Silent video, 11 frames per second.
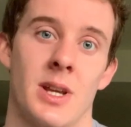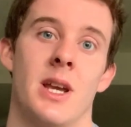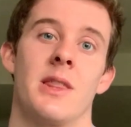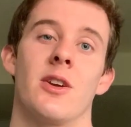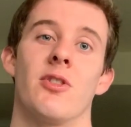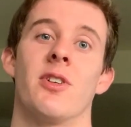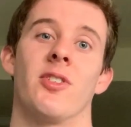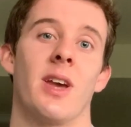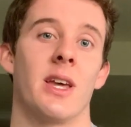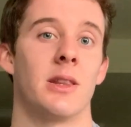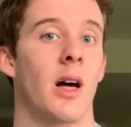There is
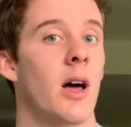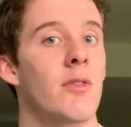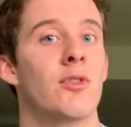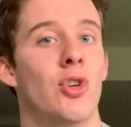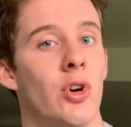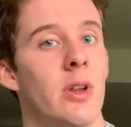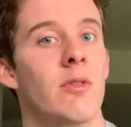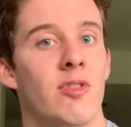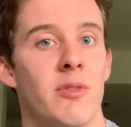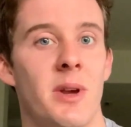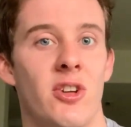a lot of good
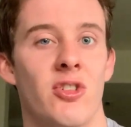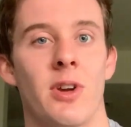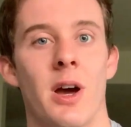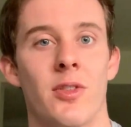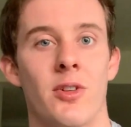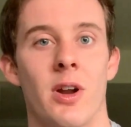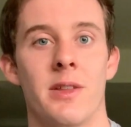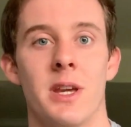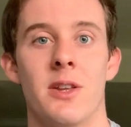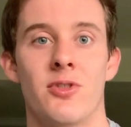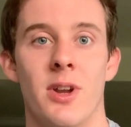information out there on the
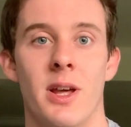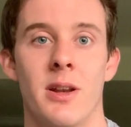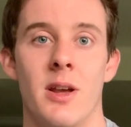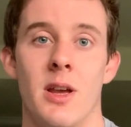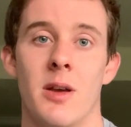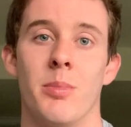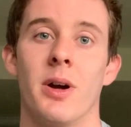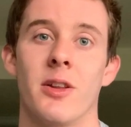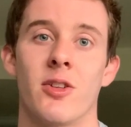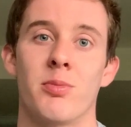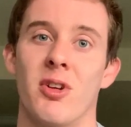internet, but
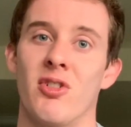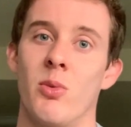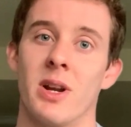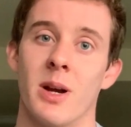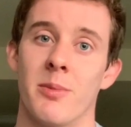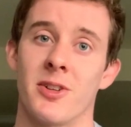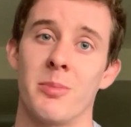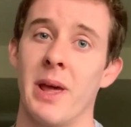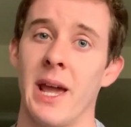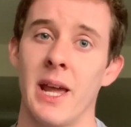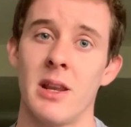especially when it comes to
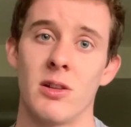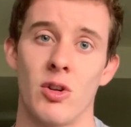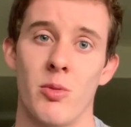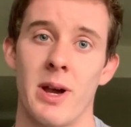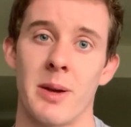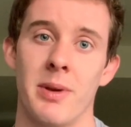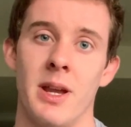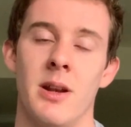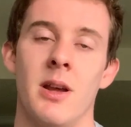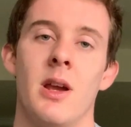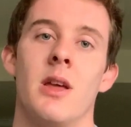pain and low back
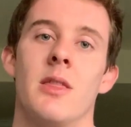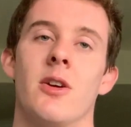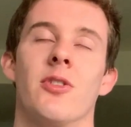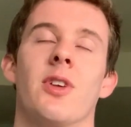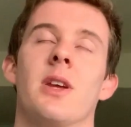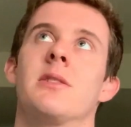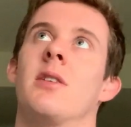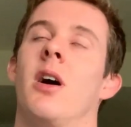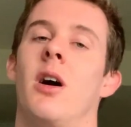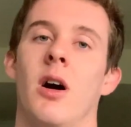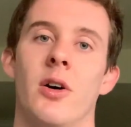pain, there is a
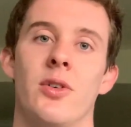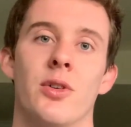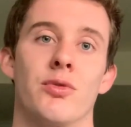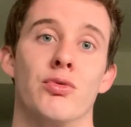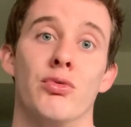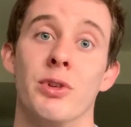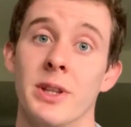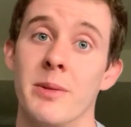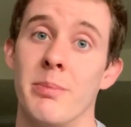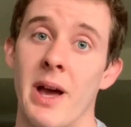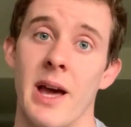ton of
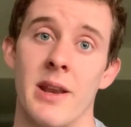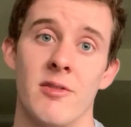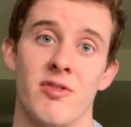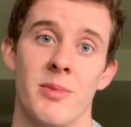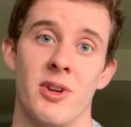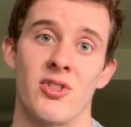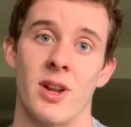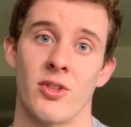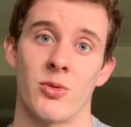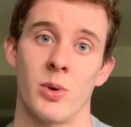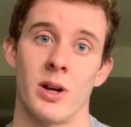really bad information
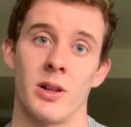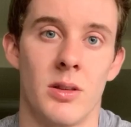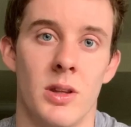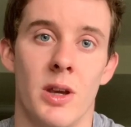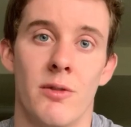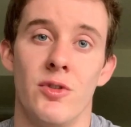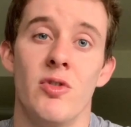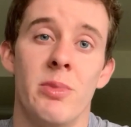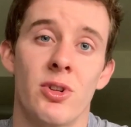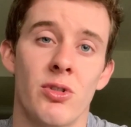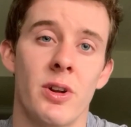as well. If you've
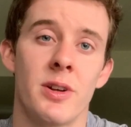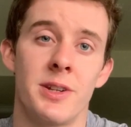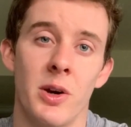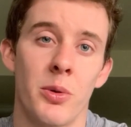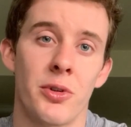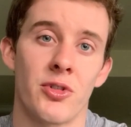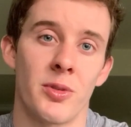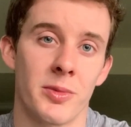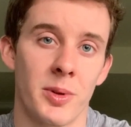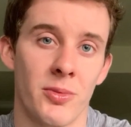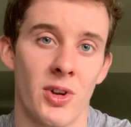been trying to deal with your
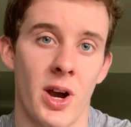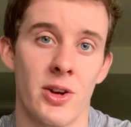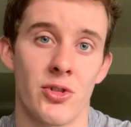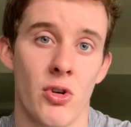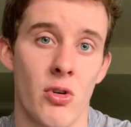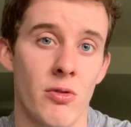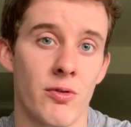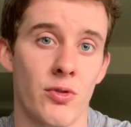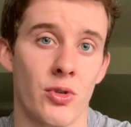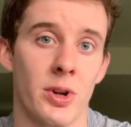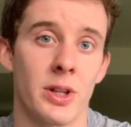symptoms on your own
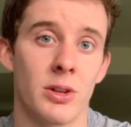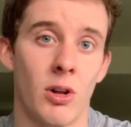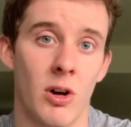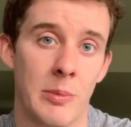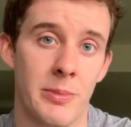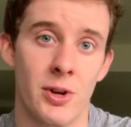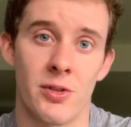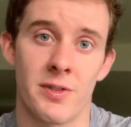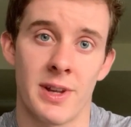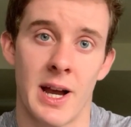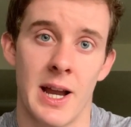for a long period of
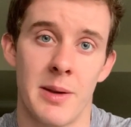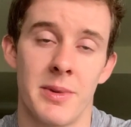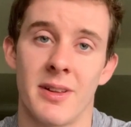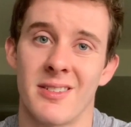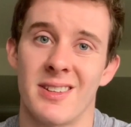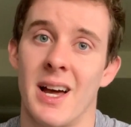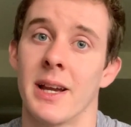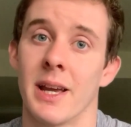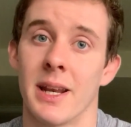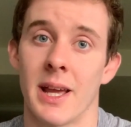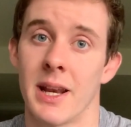time and it's not
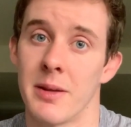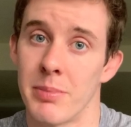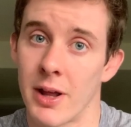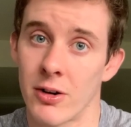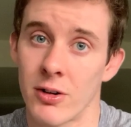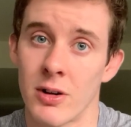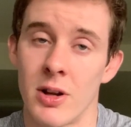getting any better,